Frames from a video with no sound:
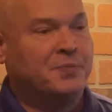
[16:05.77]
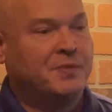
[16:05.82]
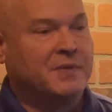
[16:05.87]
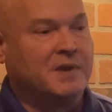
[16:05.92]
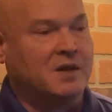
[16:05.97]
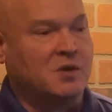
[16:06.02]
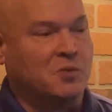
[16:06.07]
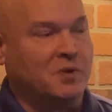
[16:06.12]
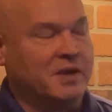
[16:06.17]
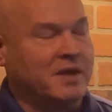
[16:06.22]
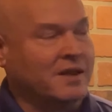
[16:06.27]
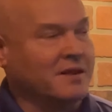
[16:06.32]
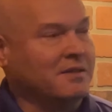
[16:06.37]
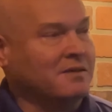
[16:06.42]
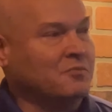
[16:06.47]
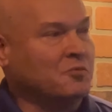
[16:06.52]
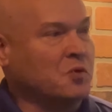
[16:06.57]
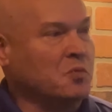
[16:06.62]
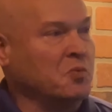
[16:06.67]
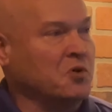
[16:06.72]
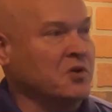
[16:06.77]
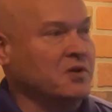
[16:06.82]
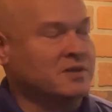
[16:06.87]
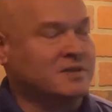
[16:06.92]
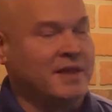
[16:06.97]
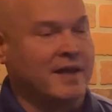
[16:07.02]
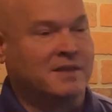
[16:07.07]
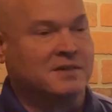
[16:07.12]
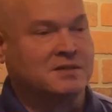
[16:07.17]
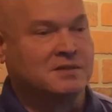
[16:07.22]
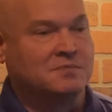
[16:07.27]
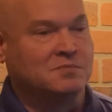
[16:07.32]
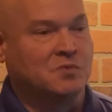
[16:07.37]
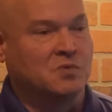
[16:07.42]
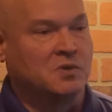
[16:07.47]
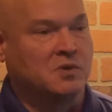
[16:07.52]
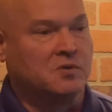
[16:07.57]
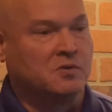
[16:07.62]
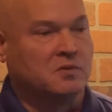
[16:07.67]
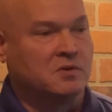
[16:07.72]
you know, we get we produce less
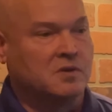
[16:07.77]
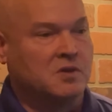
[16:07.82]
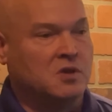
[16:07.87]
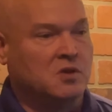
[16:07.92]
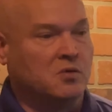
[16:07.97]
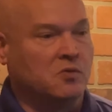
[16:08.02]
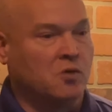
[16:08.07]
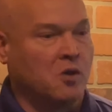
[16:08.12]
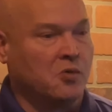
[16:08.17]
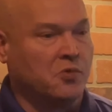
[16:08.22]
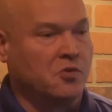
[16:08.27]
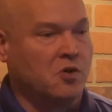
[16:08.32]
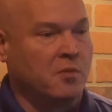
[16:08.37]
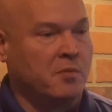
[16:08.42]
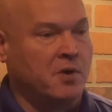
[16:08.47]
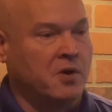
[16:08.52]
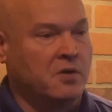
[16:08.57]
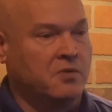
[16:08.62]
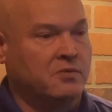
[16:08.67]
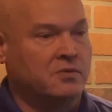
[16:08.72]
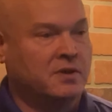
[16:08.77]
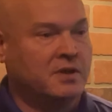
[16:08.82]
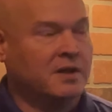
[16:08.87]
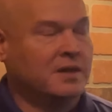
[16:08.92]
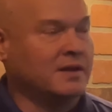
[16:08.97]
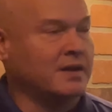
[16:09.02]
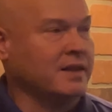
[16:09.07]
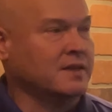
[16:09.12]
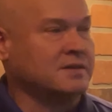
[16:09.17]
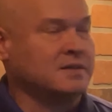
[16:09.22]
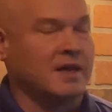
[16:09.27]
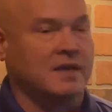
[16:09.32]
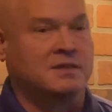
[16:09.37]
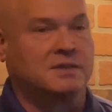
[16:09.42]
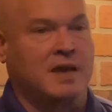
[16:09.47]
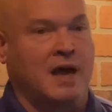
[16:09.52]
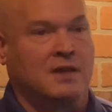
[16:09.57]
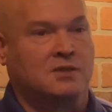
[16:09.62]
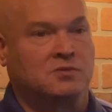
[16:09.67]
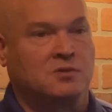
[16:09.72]
growth hormone, less
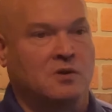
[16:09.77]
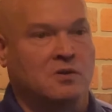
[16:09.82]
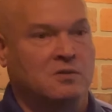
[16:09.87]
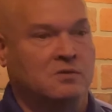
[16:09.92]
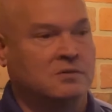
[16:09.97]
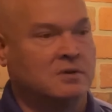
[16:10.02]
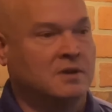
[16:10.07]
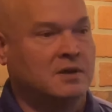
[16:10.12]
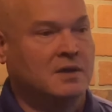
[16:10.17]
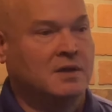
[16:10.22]
testosterone,